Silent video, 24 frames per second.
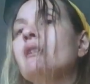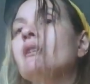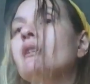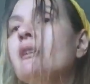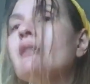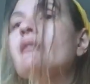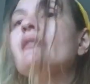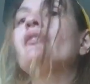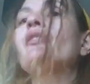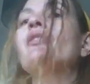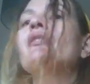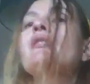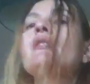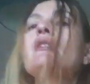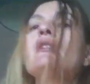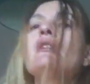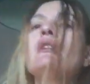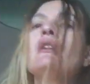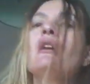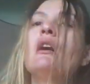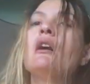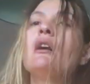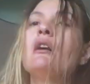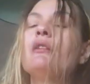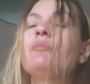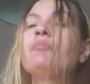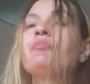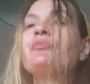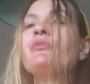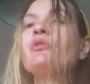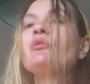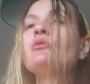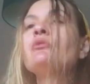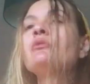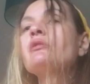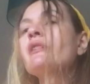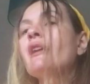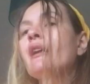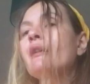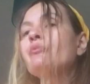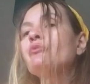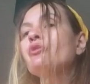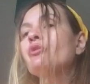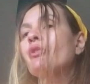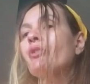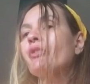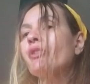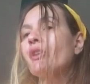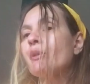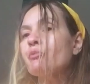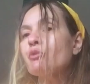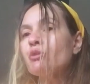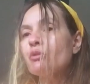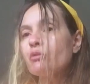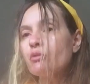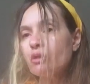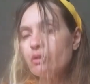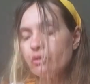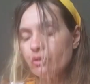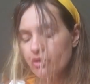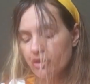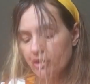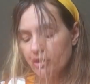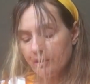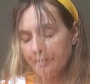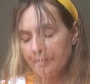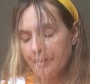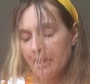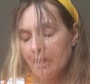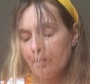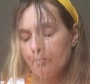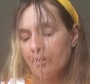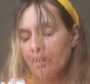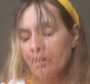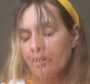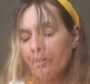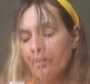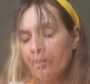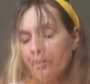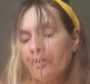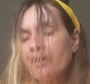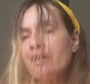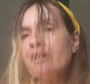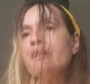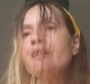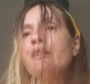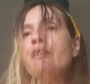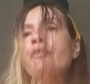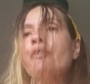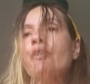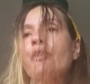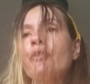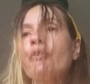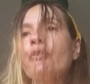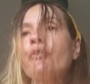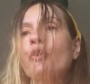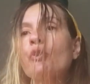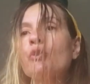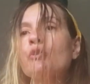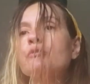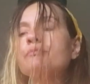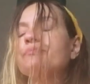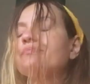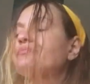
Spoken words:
it, all came to the same conclusion, because it is so.